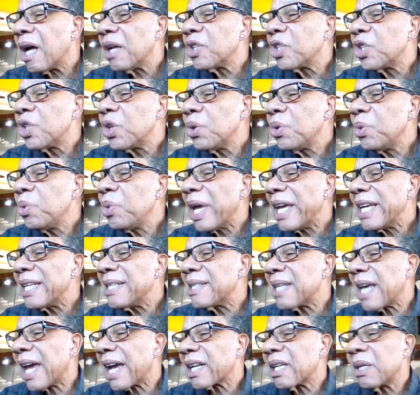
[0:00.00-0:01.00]
do
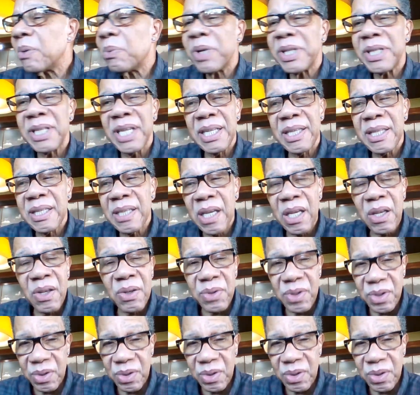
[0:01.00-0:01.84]
exactly what they tell